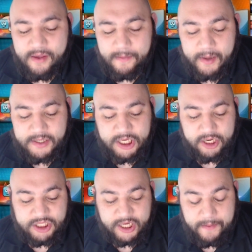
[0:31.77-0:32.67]
Make sure to
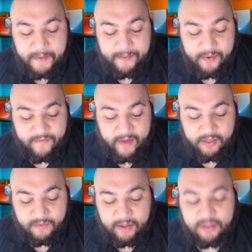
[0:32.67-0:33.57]
go check out my profile
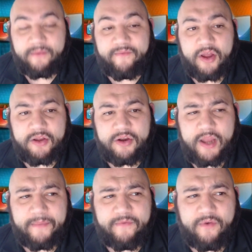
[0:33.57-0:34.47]
as well as some of our other
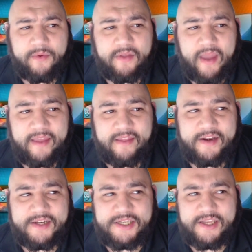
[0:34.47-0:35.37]
top performers as an
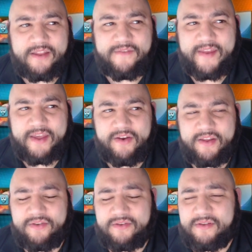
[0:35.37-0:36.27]
addition to this video
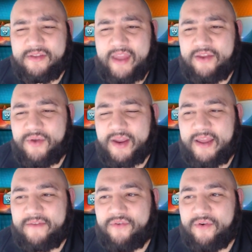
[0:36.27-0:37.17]
that you are
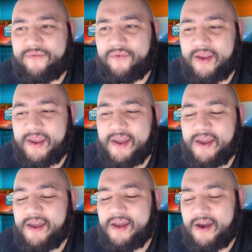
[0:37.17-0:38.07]
getting for free
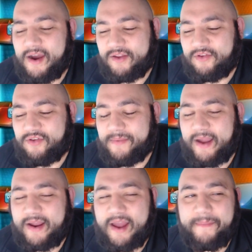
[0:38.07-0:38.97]
on
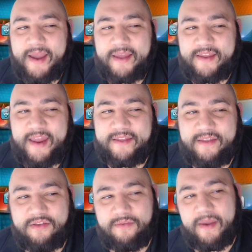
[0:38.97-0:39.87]
YouTube.com. You guys get
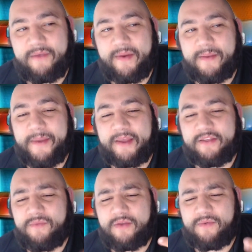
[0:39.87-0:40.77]
access to my written picks
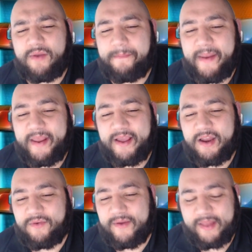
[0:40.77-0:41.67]
as well as what I'm betting
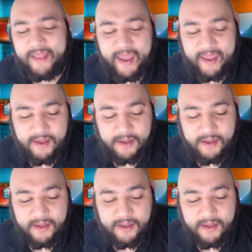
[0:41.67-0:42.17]
on throughout the day.